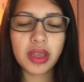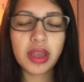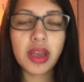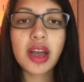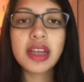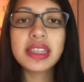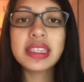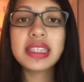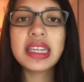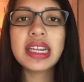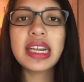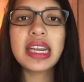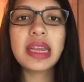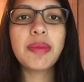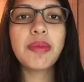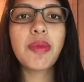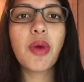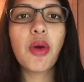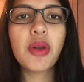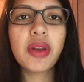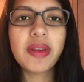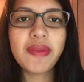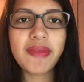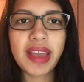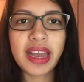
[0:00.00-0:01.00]
constantly
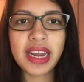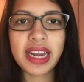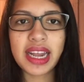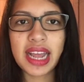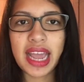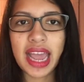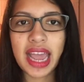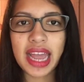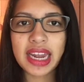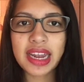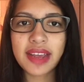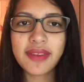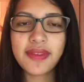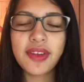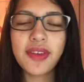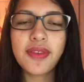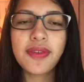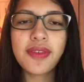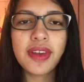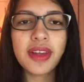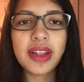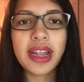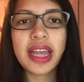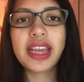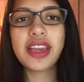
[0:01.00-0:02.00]
motivated. And if you
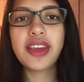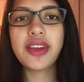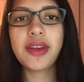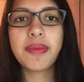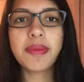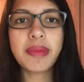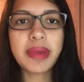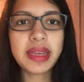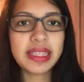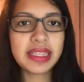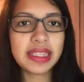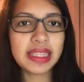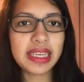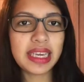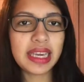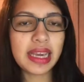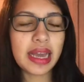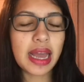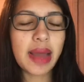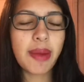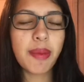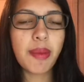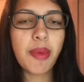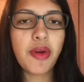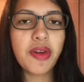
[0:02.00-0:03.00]
feel like you're missing
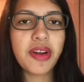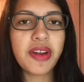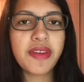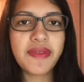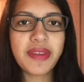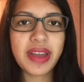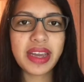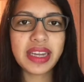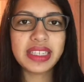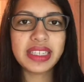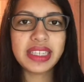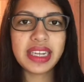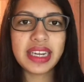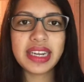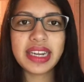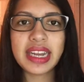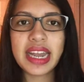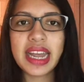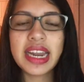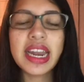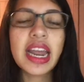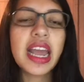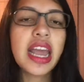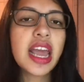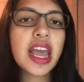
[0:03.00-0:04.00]
motivation,
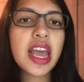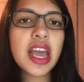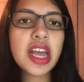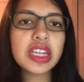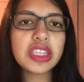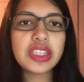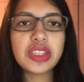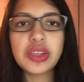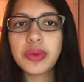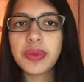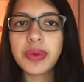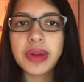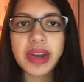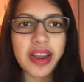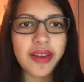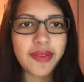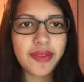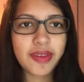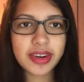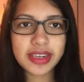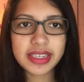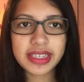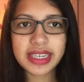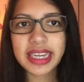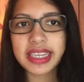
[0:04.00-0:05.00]
then do
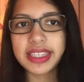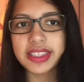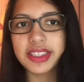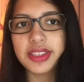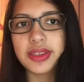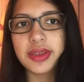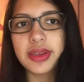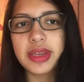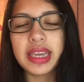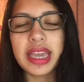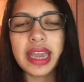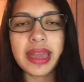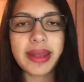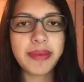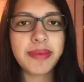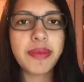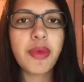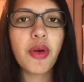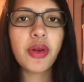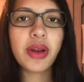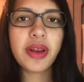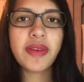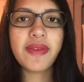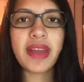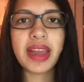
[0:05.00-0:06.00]
whatever it takes to get
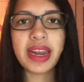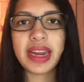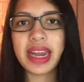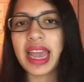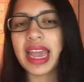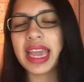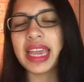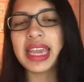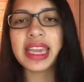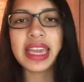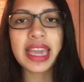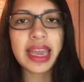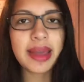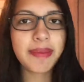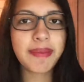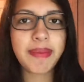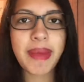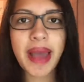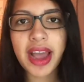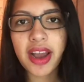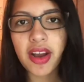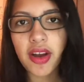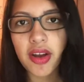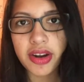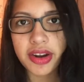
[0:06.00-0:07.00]
motivated and get
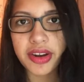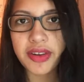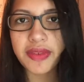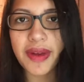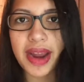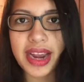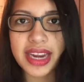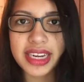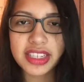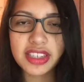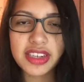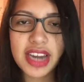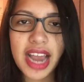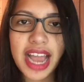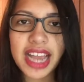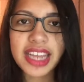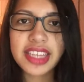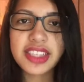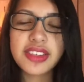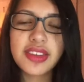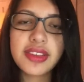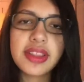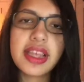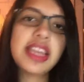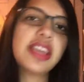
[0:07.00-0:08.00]
back on the right track
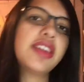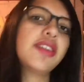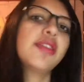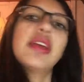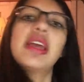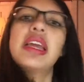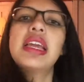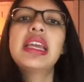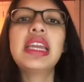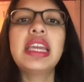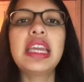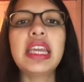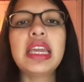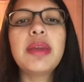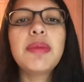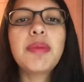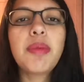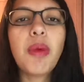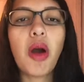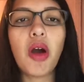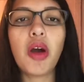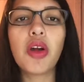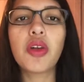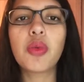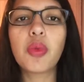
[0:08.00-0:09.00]
so that you can keep
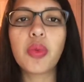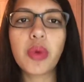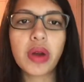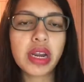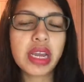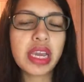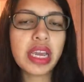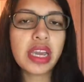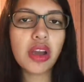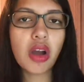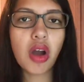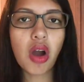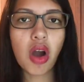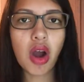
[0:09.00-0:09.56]
on working